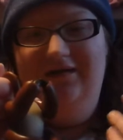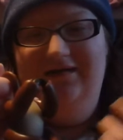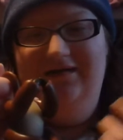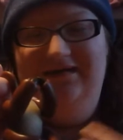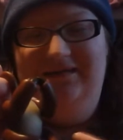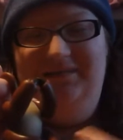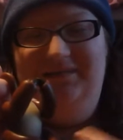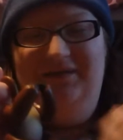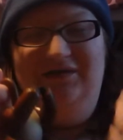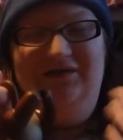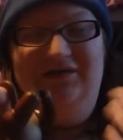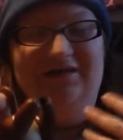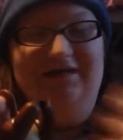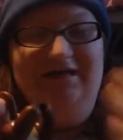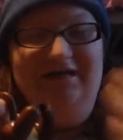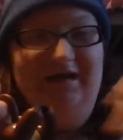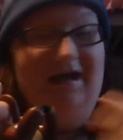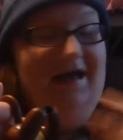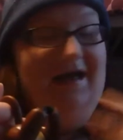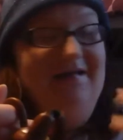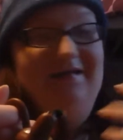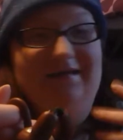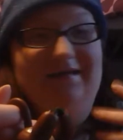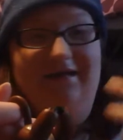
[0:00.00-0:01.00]
speech isn't
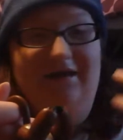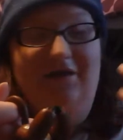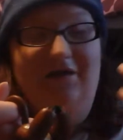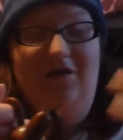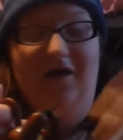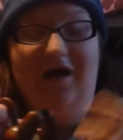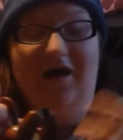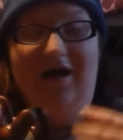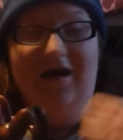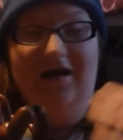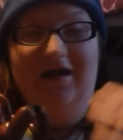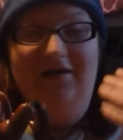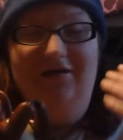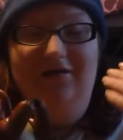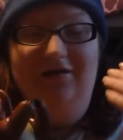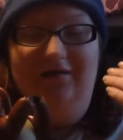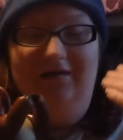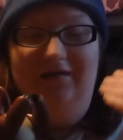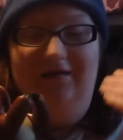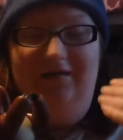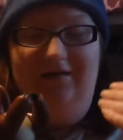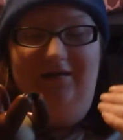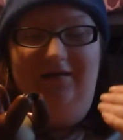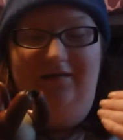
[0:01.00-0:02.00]
as, you know, higher,
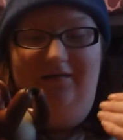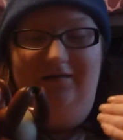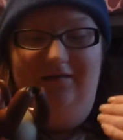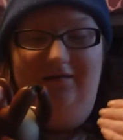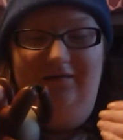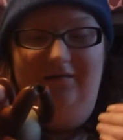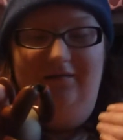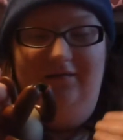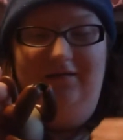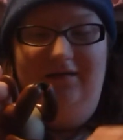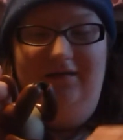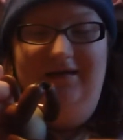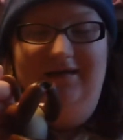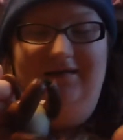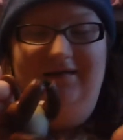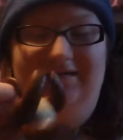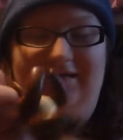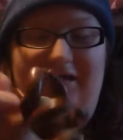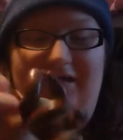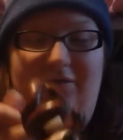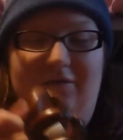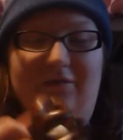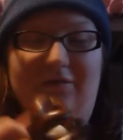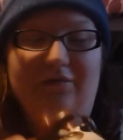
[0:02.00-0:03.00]
it is
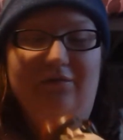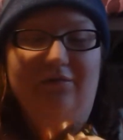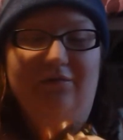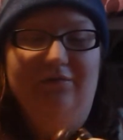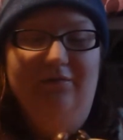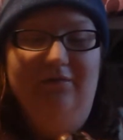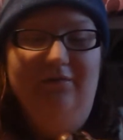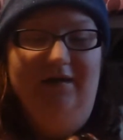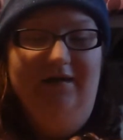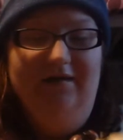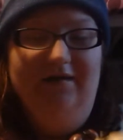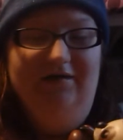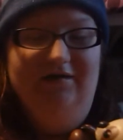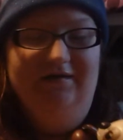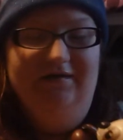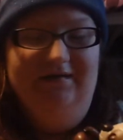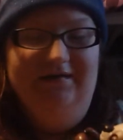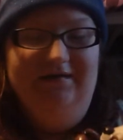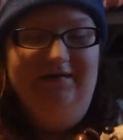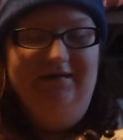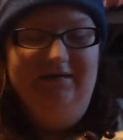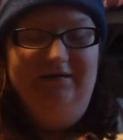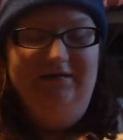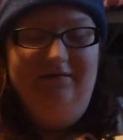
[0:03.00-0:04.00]
lower. Oh, okay, she's
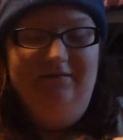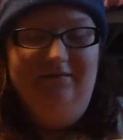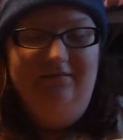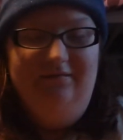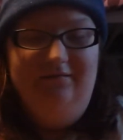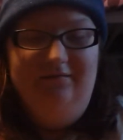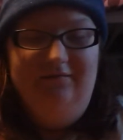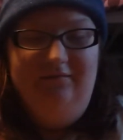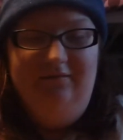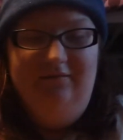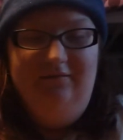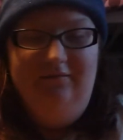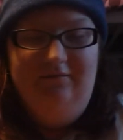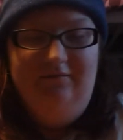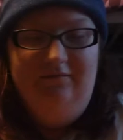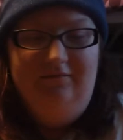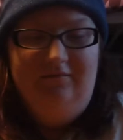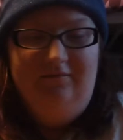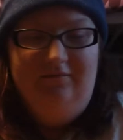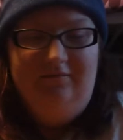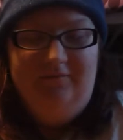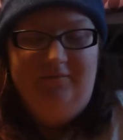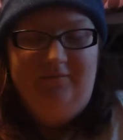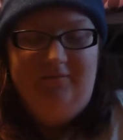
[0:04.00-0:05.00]
sneezing.
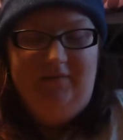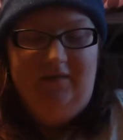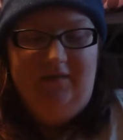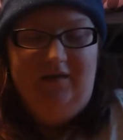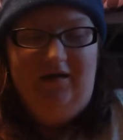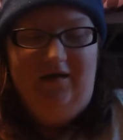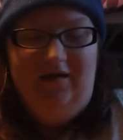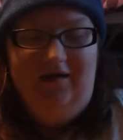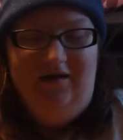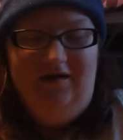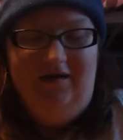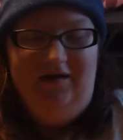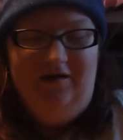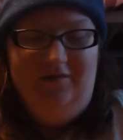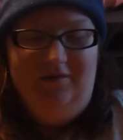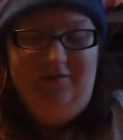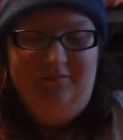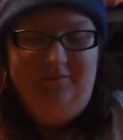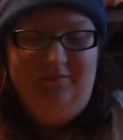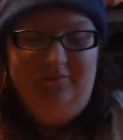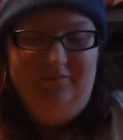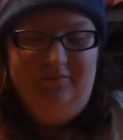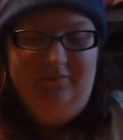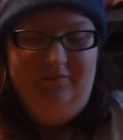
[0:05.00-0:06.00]

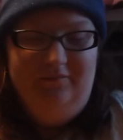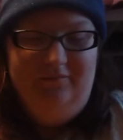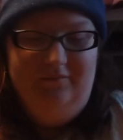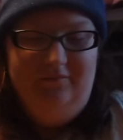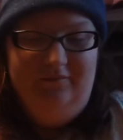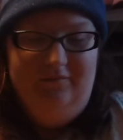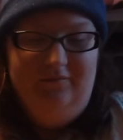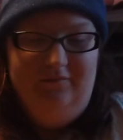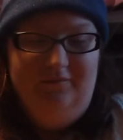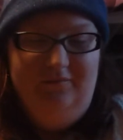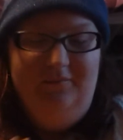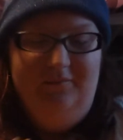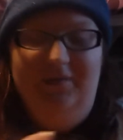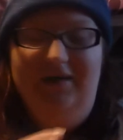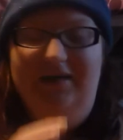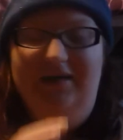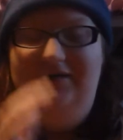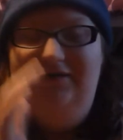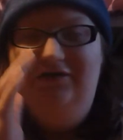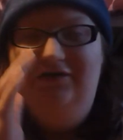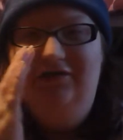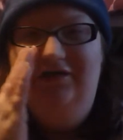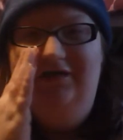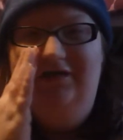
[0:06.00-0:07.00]

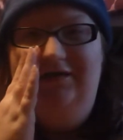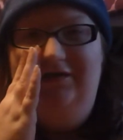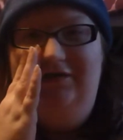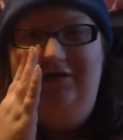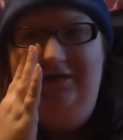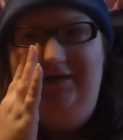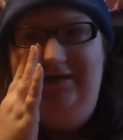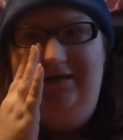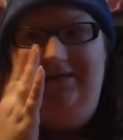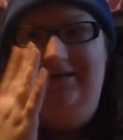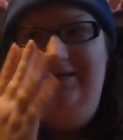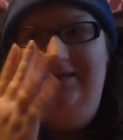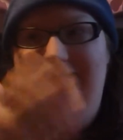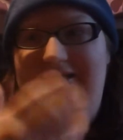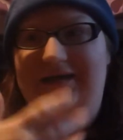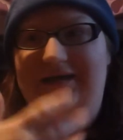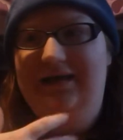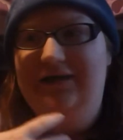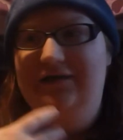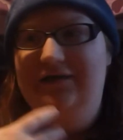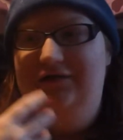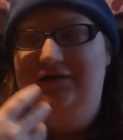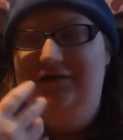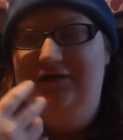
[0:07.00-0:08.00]
But she doesn't
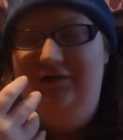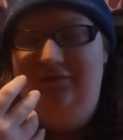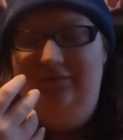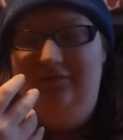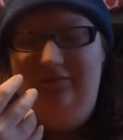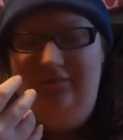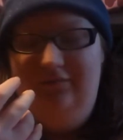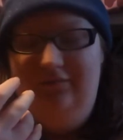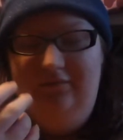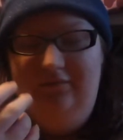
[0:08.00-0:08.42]
tend to.